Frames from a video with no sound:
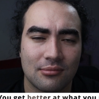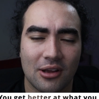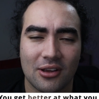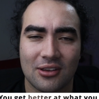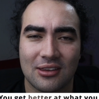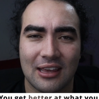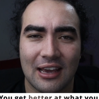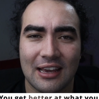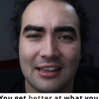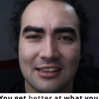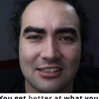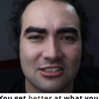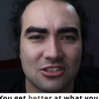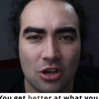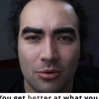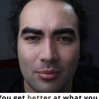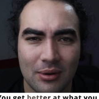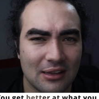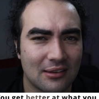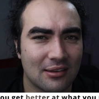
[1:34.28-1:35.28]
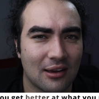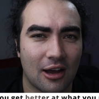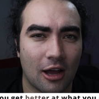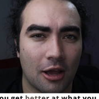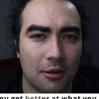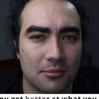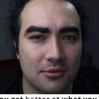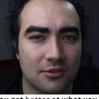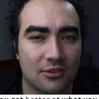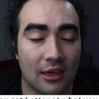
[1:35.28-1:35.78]
Okay, there's so many
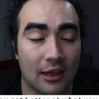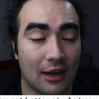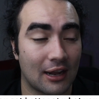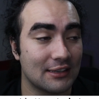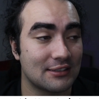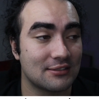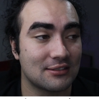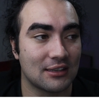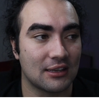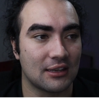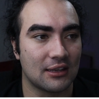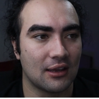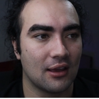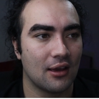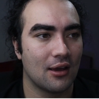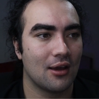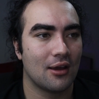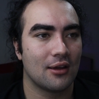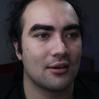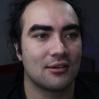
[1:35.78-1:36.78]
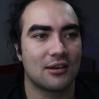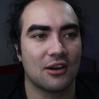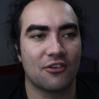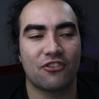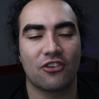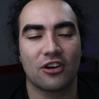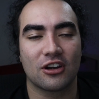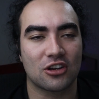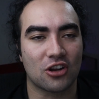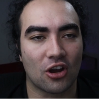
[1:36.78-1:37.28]
times that I see
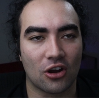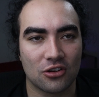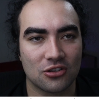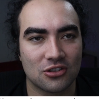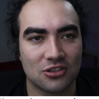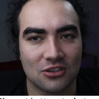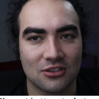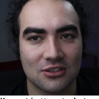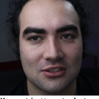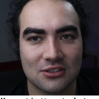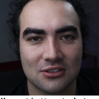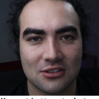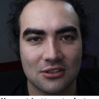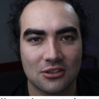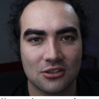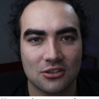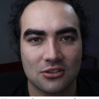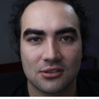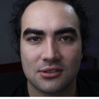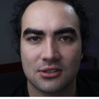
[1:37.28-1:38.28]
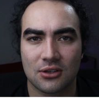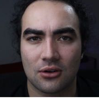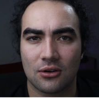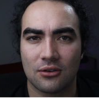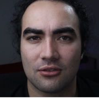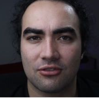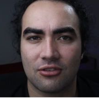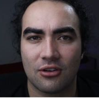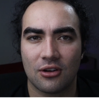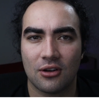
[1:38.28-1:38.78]
different coaches sort
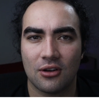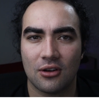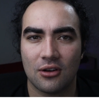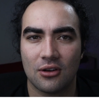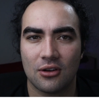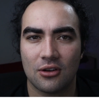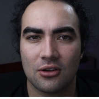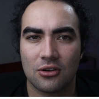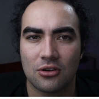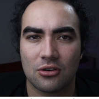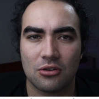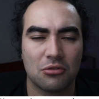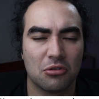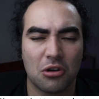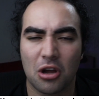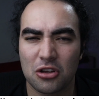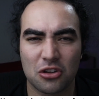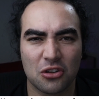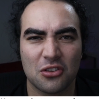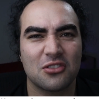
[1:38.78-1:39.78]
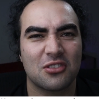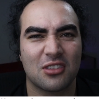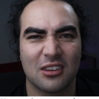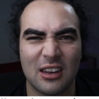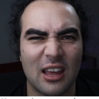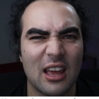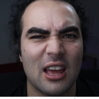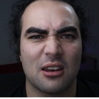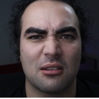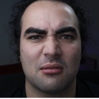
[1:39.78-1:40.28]
of not use the
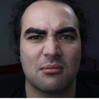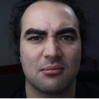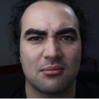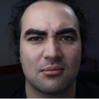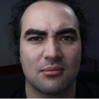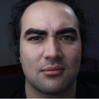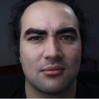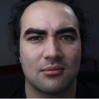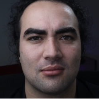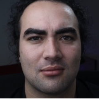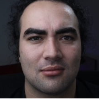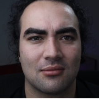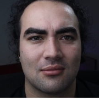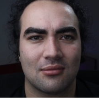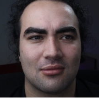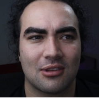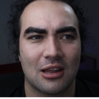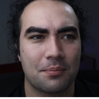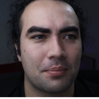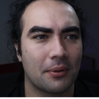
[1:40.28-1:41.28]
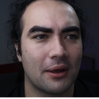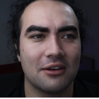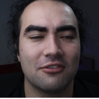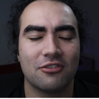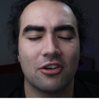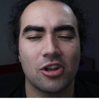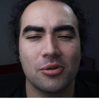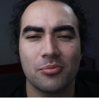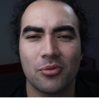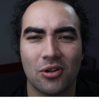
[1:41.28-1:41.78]
net. They're playing
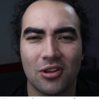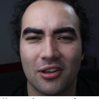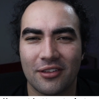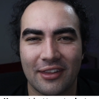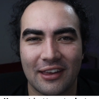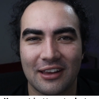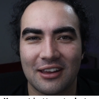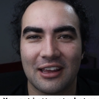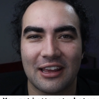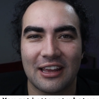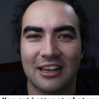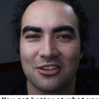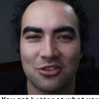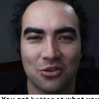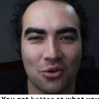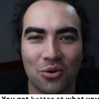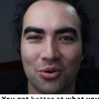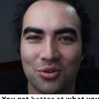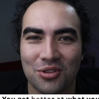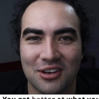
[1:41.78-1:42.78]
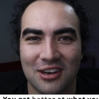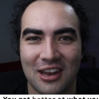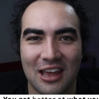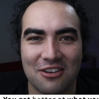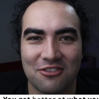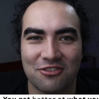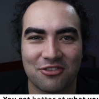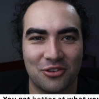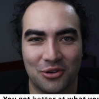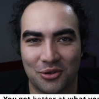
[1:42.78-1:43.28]
volleyball and they ignore the
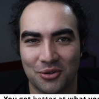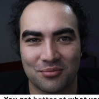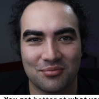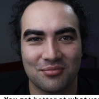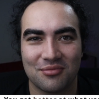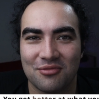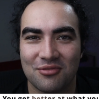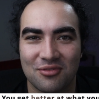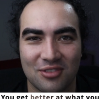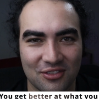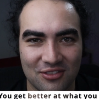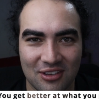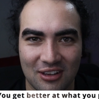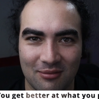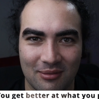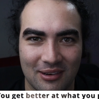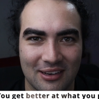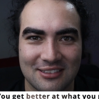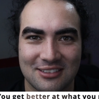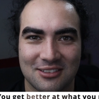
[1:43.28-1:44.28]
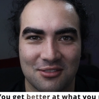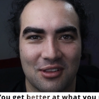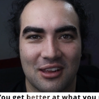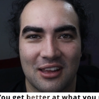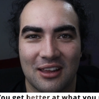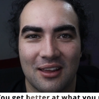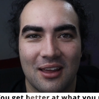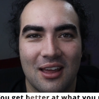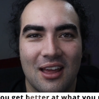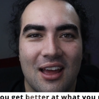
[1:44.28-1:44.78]
net for 15 minutes of
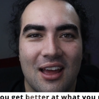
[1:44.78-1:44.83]
their